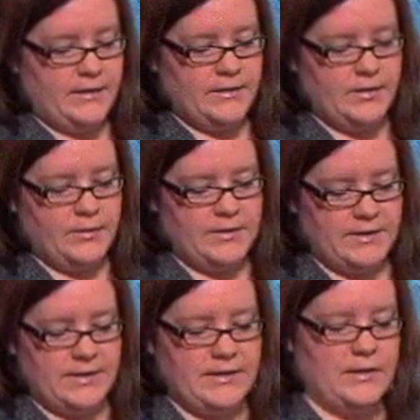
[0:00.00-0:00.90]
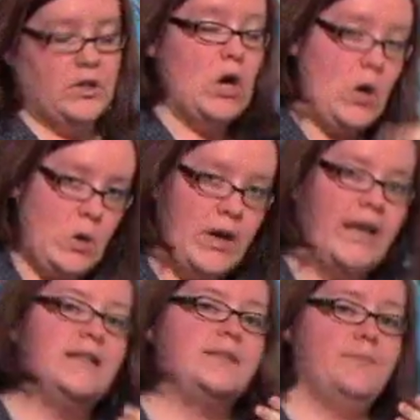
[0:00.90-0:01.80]
so it's low
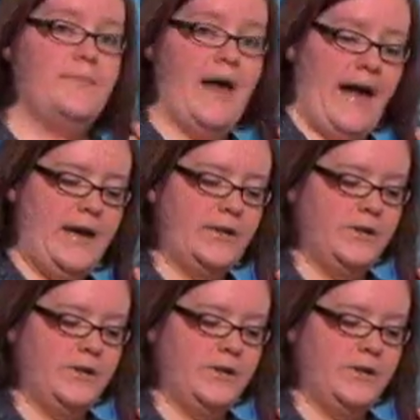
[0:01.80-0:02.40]
and it's back, your